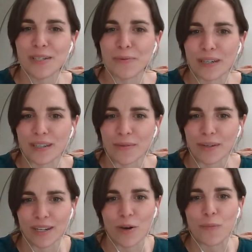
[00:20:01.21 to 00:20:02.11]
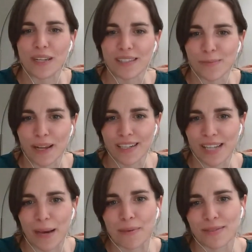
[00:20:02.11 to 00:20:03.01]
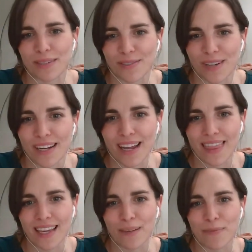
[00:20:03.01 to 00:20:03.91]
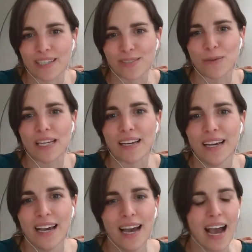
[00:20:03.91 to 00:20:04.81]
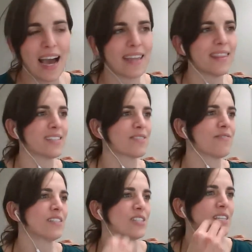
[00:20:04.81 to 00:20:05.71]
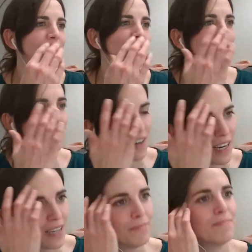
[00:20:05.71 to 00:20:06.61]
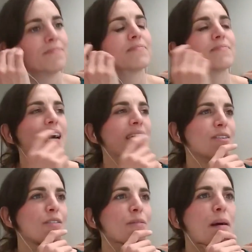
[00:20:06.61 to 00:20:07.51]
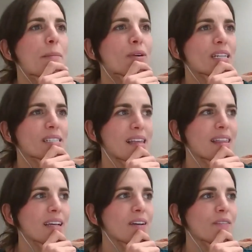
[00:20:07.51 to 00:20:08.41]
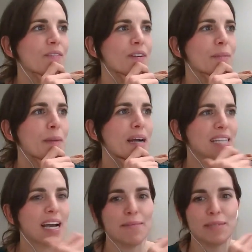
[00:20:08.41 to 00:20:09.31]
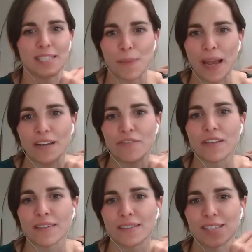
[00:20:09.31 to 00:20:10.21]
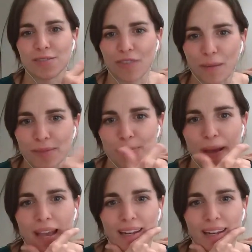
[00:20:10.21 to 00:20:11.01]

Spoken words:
We're going to open a Spanish tapas restaurant. And I think because we had this vision of, I don't know, the memories, I think, of my time in Spain. Felix is from Spain.